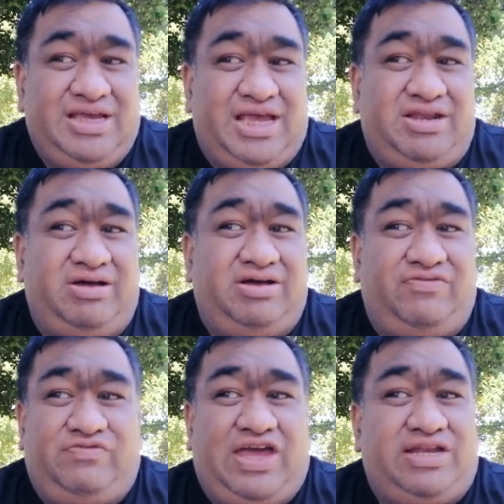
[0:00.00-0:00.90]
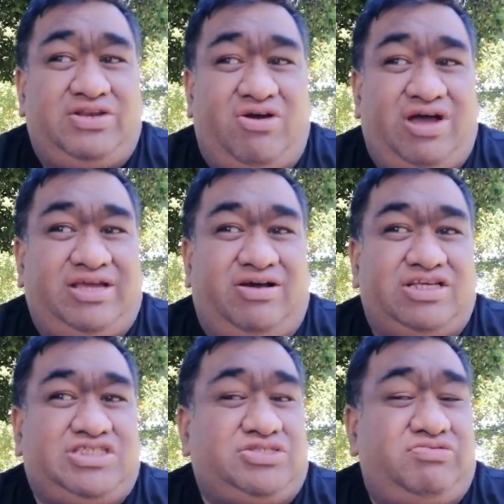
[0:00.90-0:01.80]
And that night,
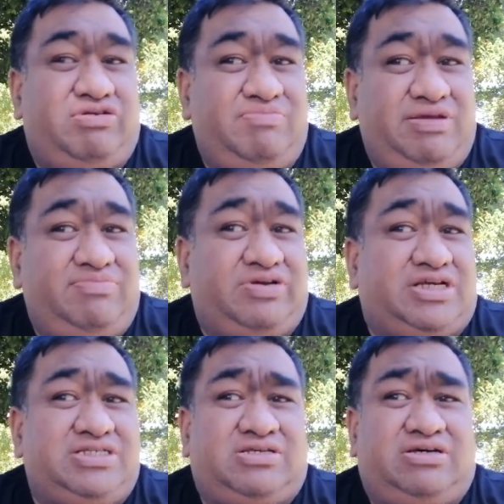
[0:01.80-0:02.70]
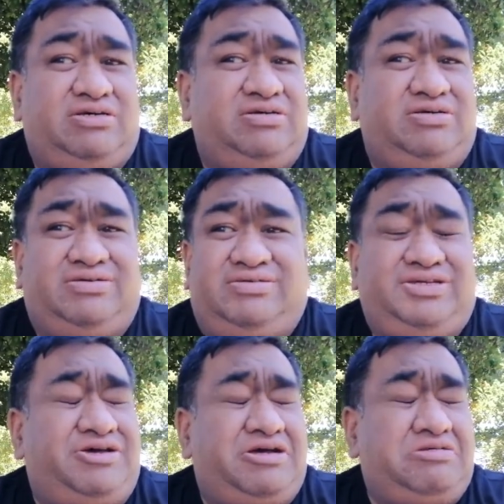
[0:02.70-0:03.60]
I still remember it because
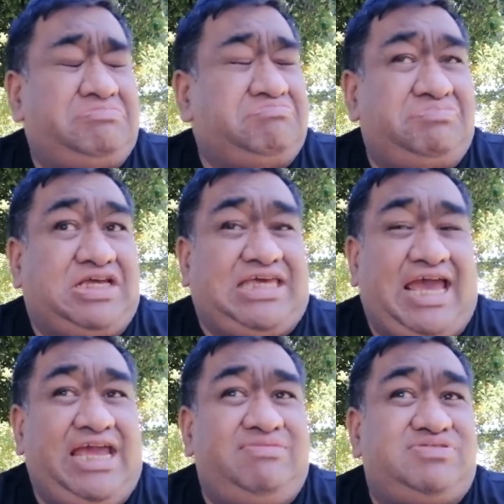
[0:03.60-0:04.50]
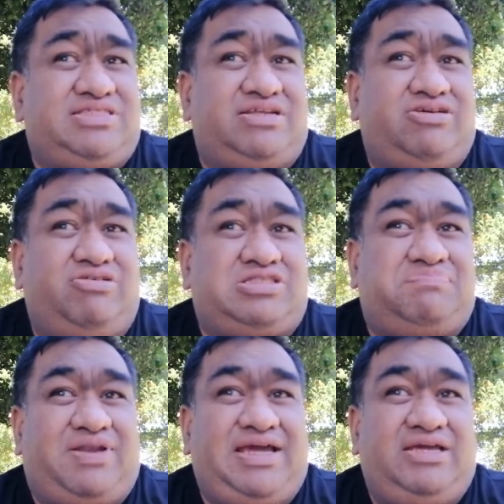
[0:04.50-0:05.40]
the games that I got
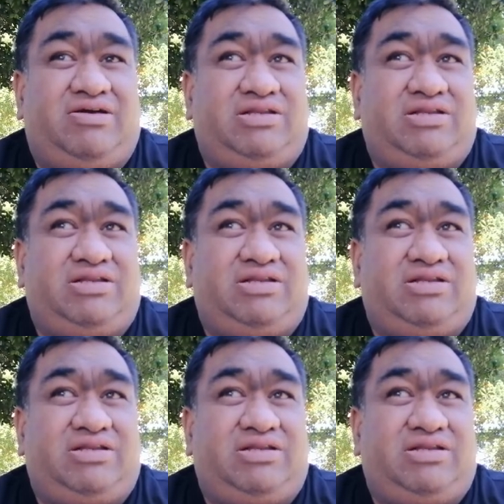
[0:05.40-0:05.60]
to play,